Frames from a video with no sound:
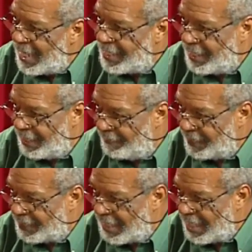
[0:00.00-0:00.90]
and the
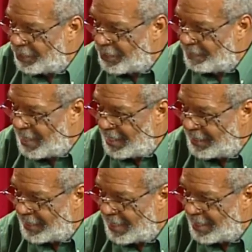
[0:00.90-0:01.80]
investigation by the
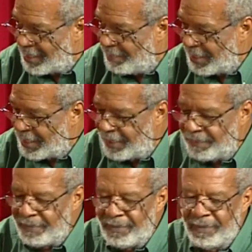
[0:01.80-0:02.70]
Senate committee.
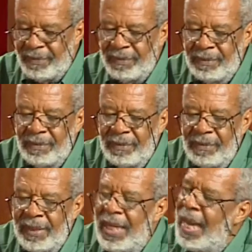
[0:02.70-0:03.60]

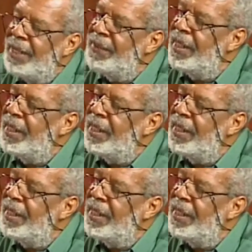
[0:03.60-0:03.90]
And